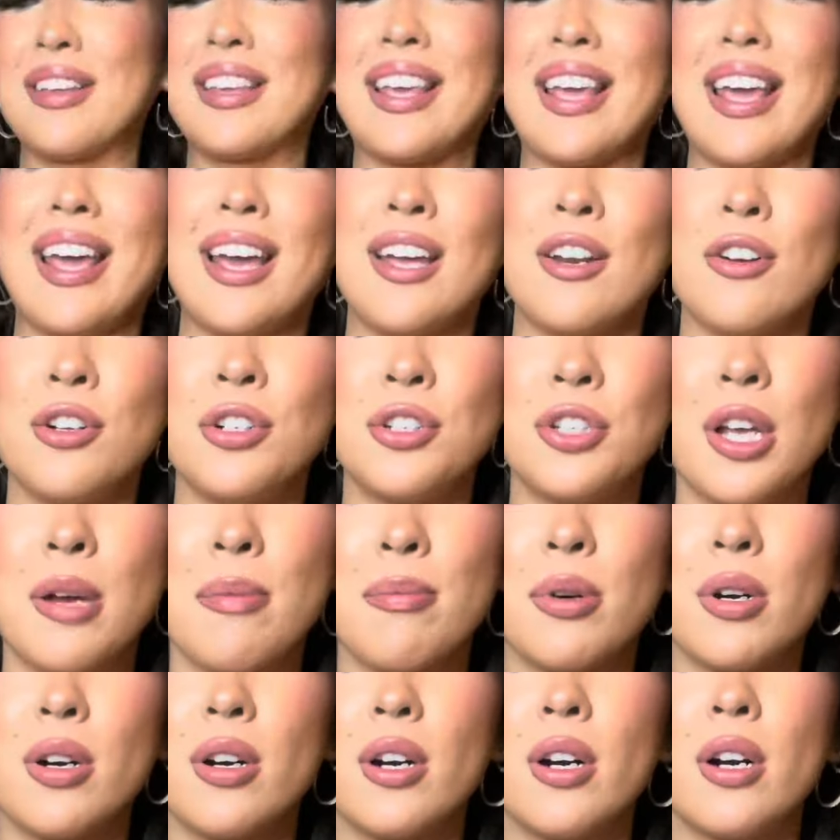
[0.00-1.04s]
Candle
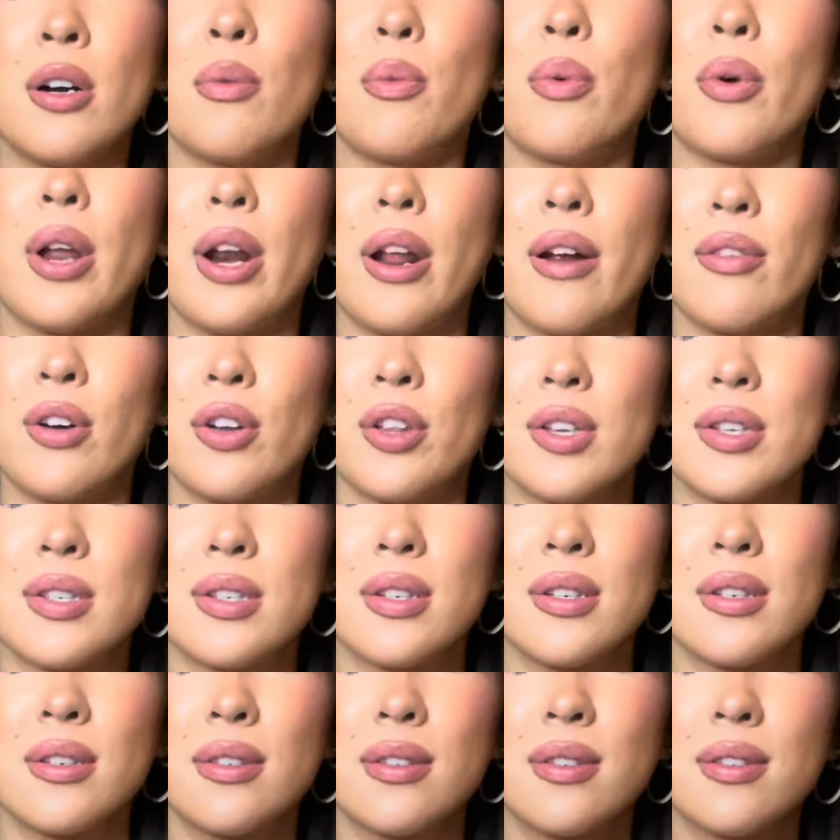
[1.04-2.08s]
number, whatever this
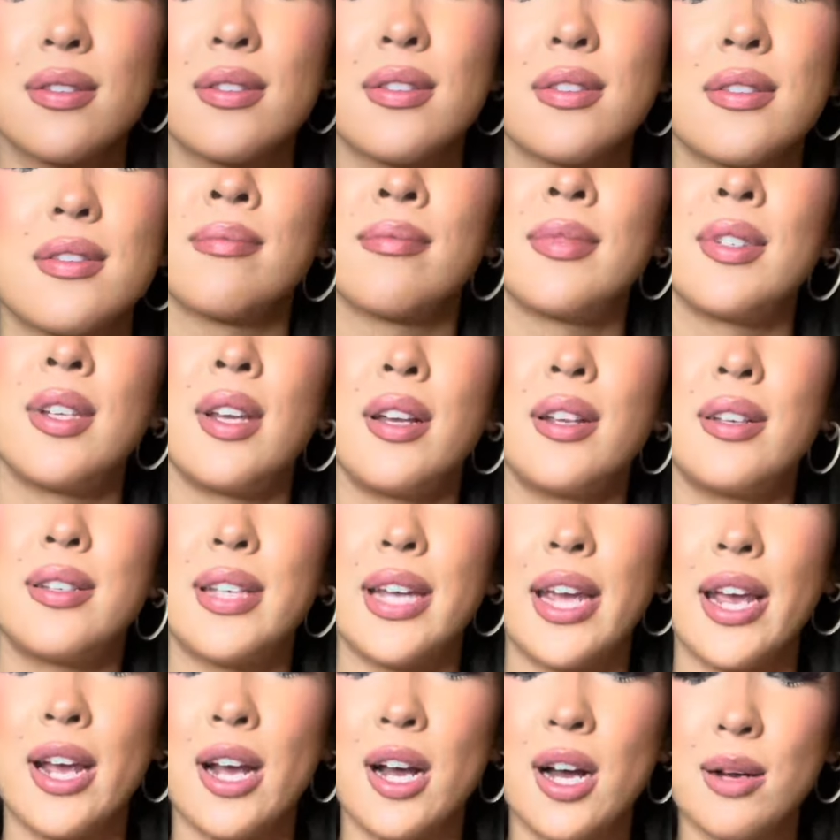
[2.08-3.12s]
is.
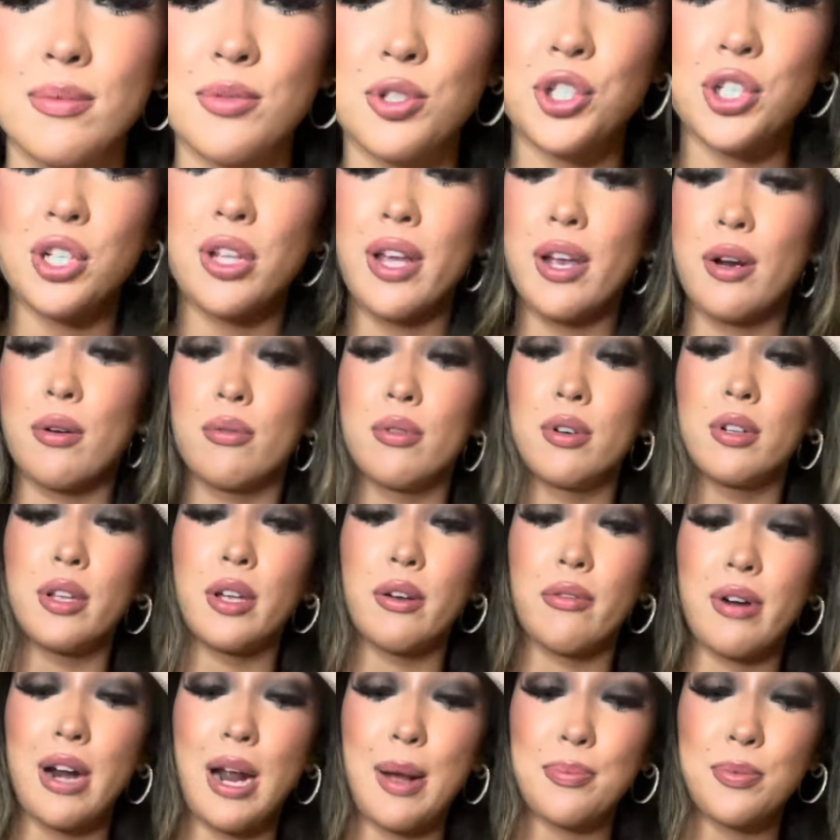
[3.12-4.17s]
Damn, she like really
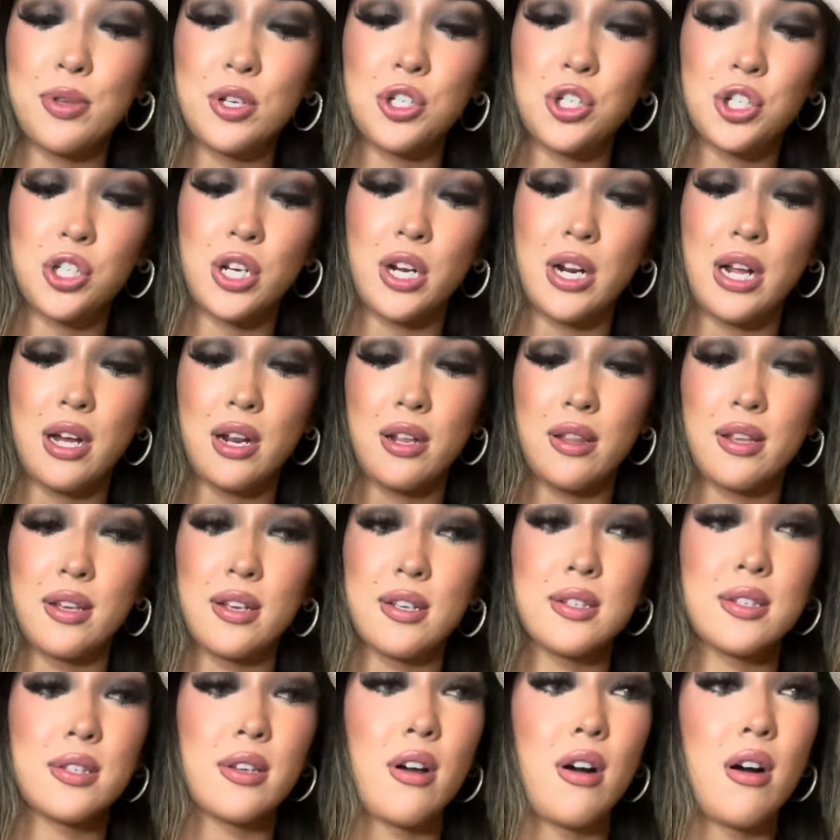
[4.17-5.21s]
wrapped the shit out of
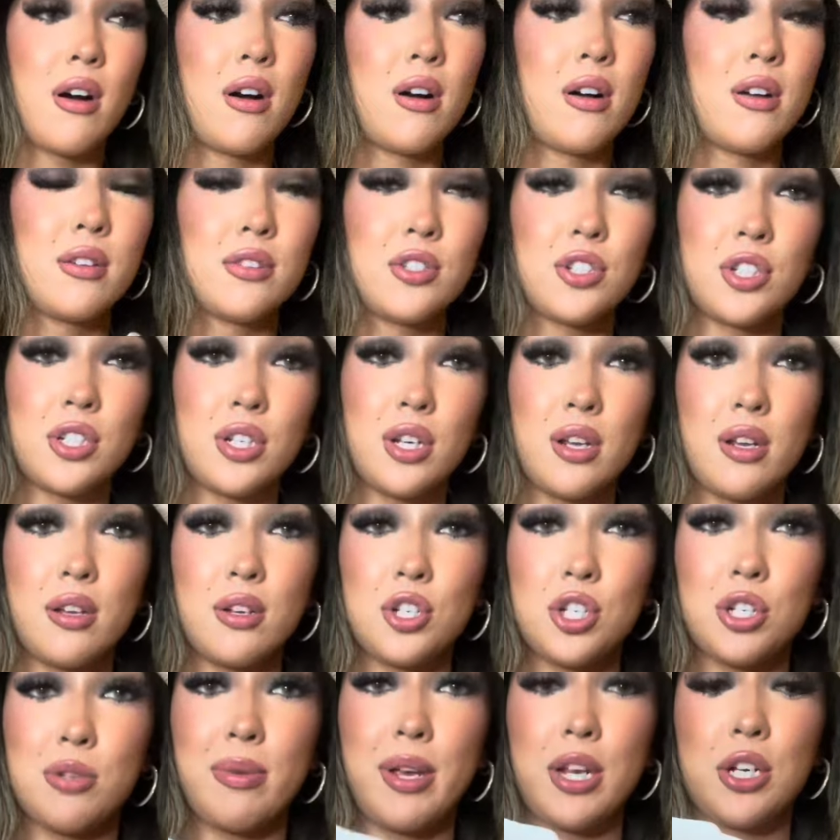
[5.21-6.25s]
this, y'all. She
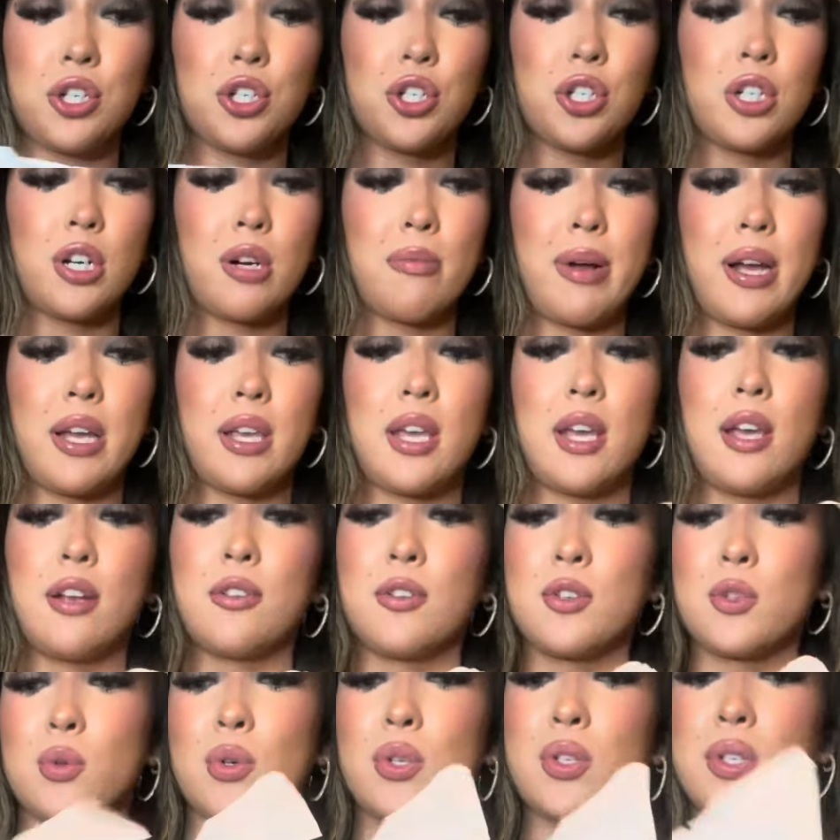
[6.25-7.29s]
made sure my
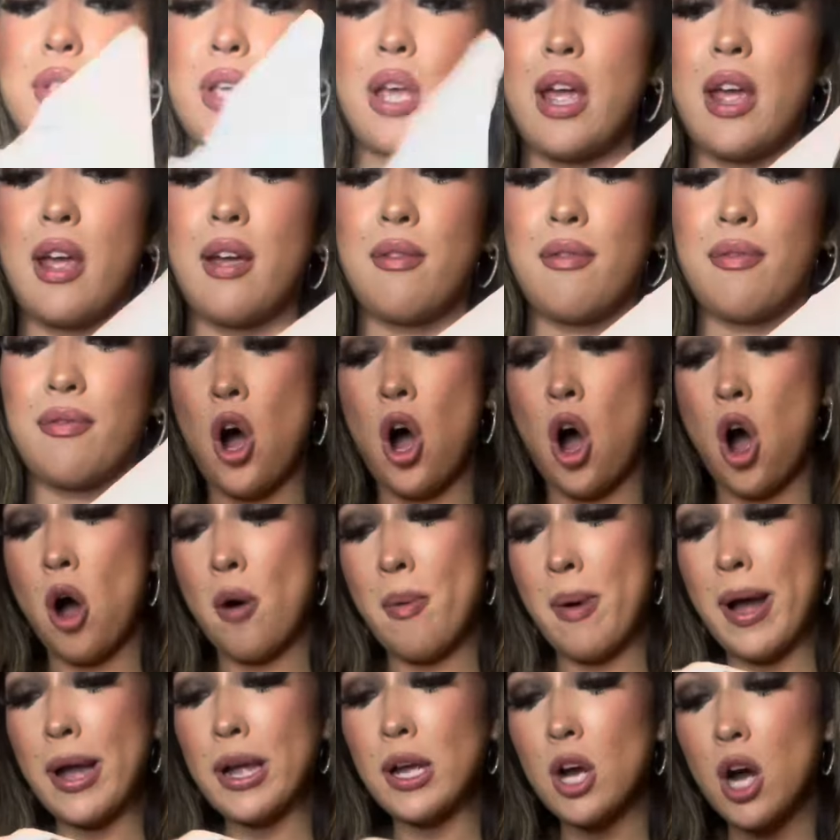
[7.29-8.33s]
candles were safe. Oh
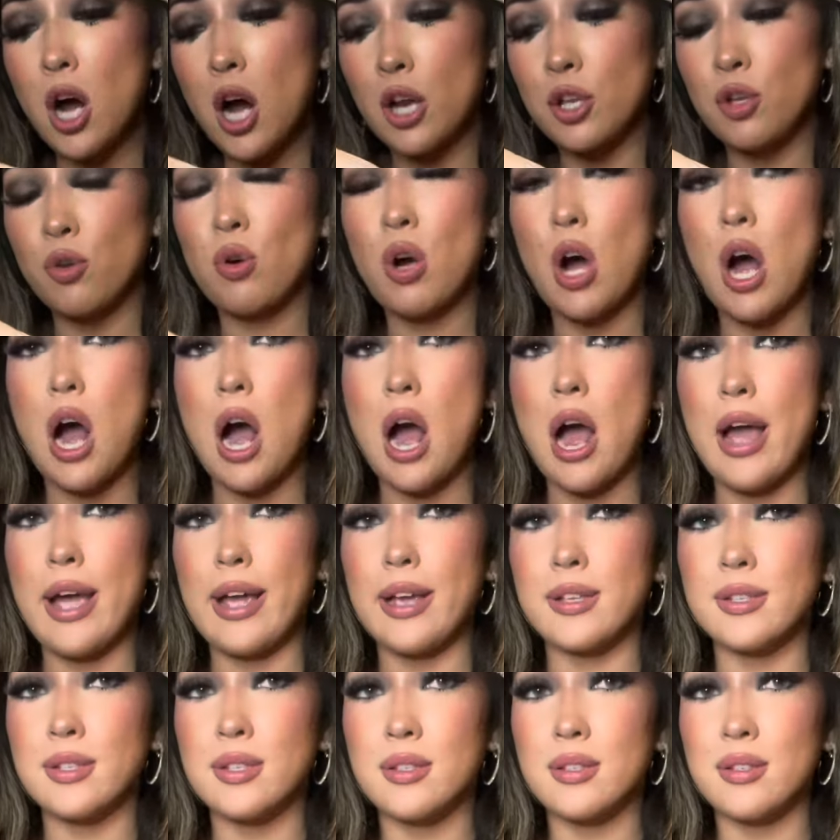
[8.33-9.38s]
my God, you
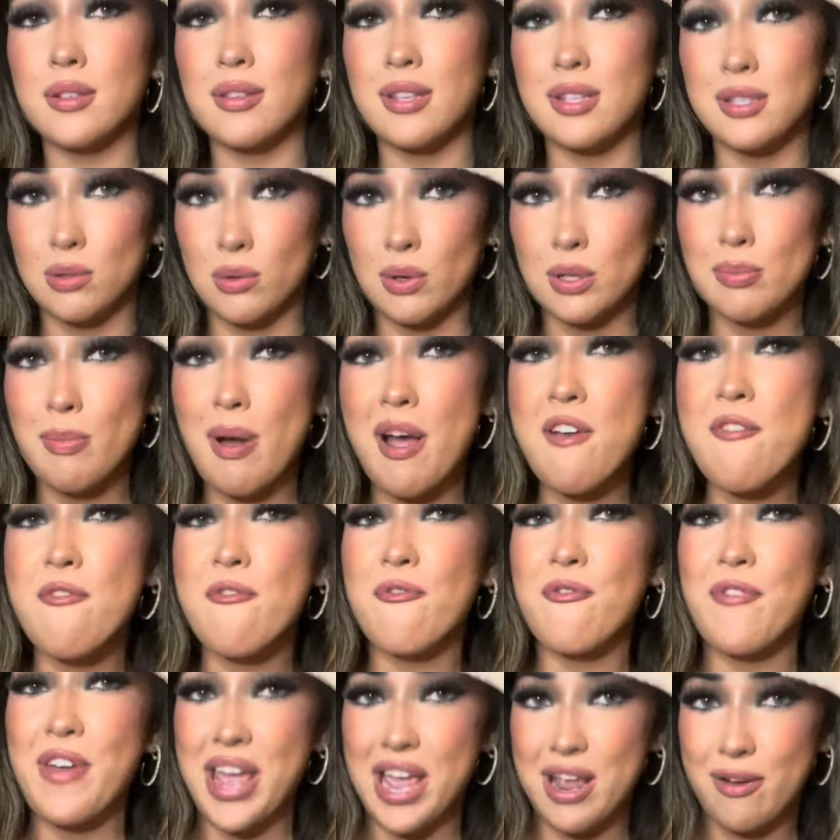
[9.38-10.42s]
guys. This was my
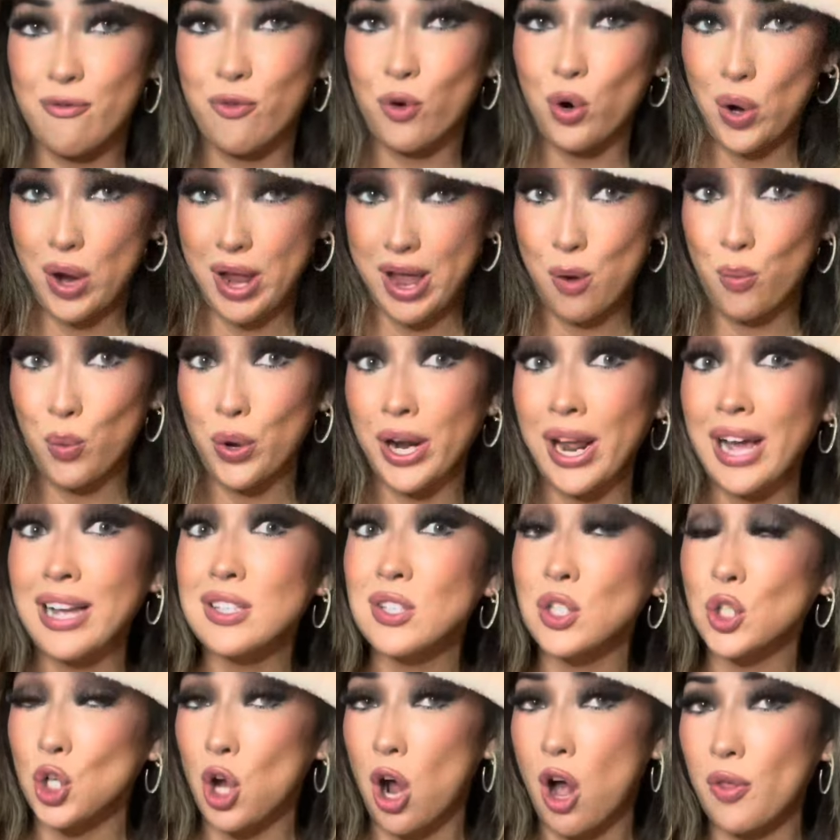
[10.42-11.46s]
favorite. When I
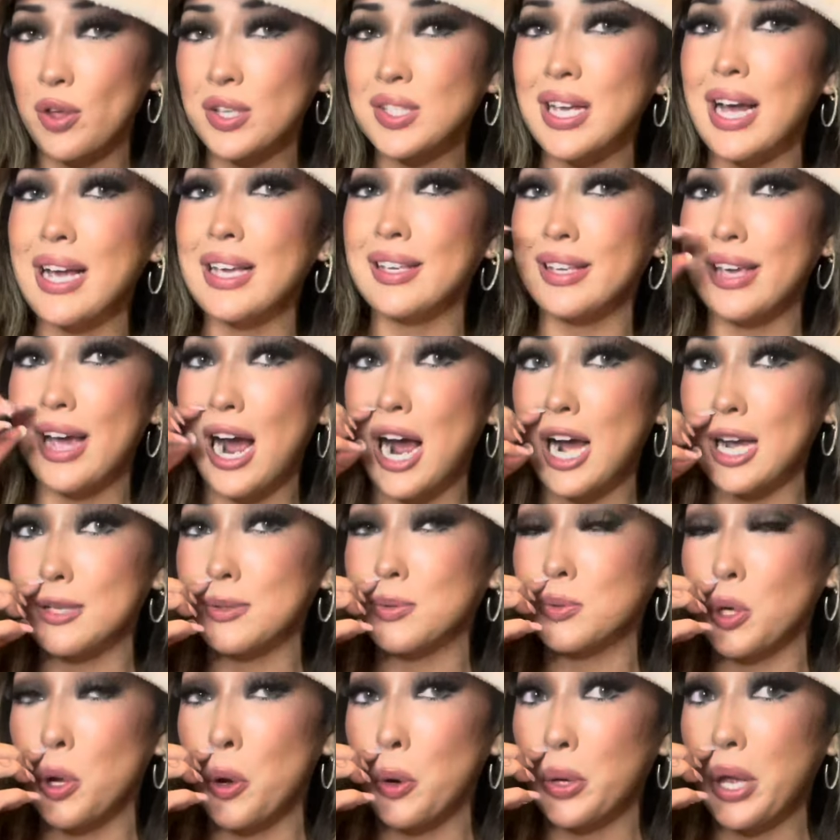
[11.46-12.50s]
saw this, I
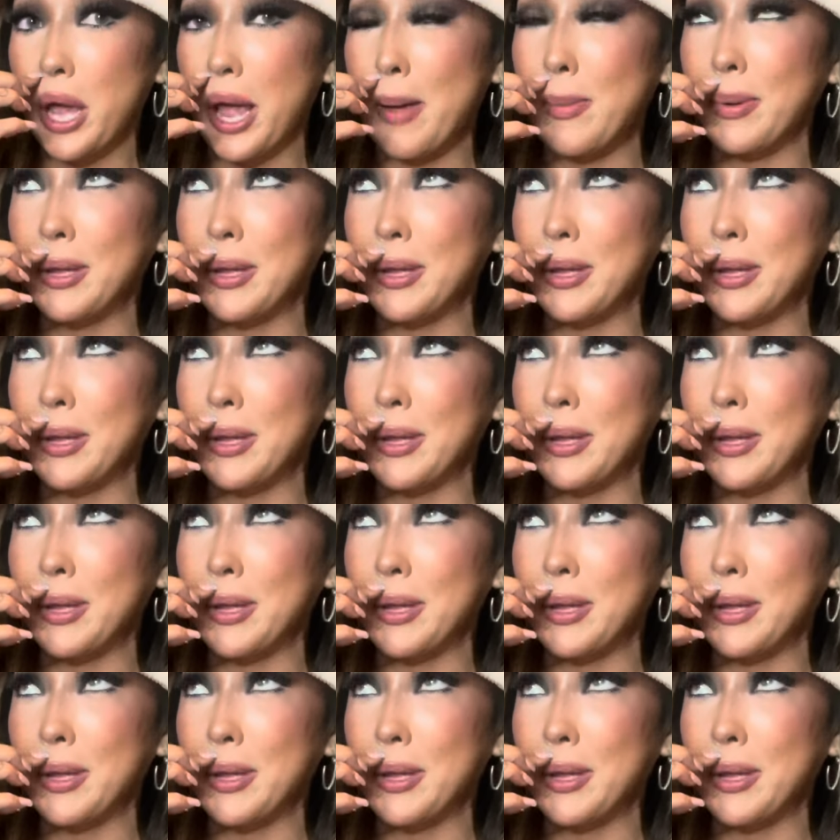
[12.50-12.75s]
gasped, okay?